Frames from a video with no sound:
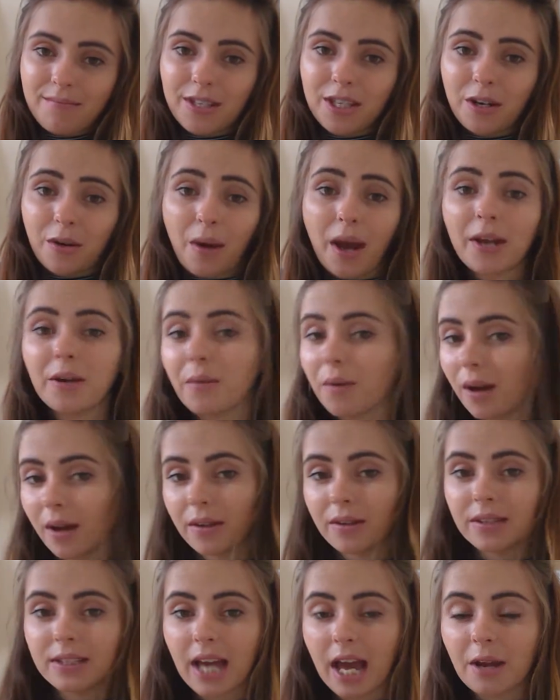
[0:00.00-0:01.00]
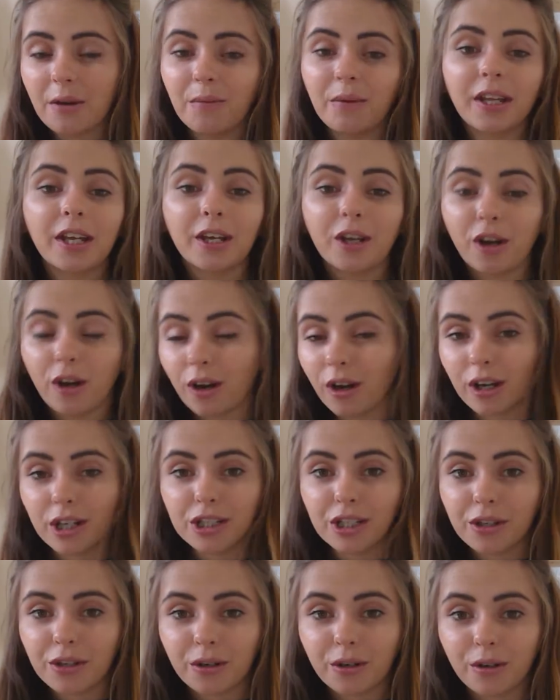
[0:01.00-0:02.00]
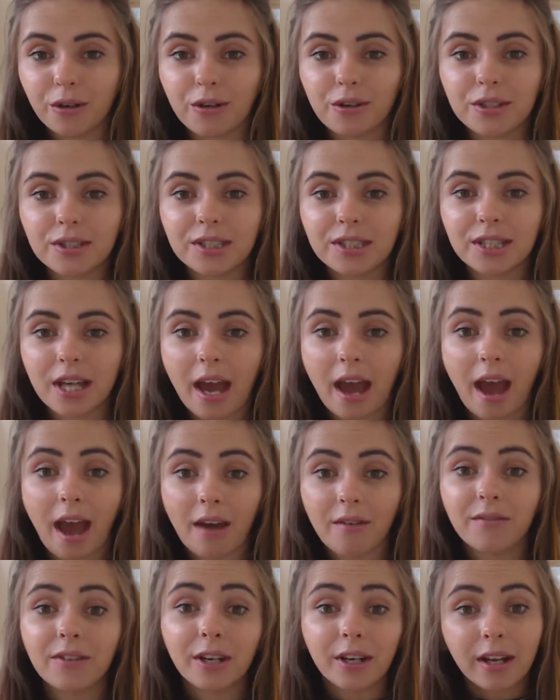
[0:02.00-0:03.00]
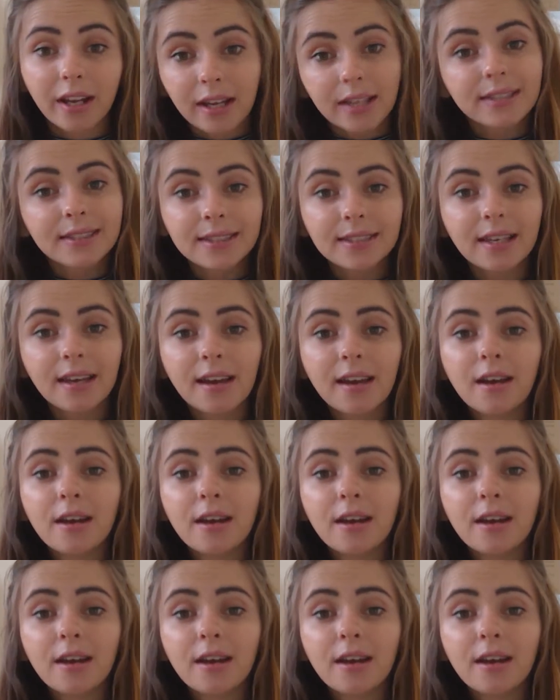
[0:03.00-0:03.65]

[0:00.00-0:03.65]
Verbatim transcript: you know, I don't want, I don't want to encourage other girls to have their kids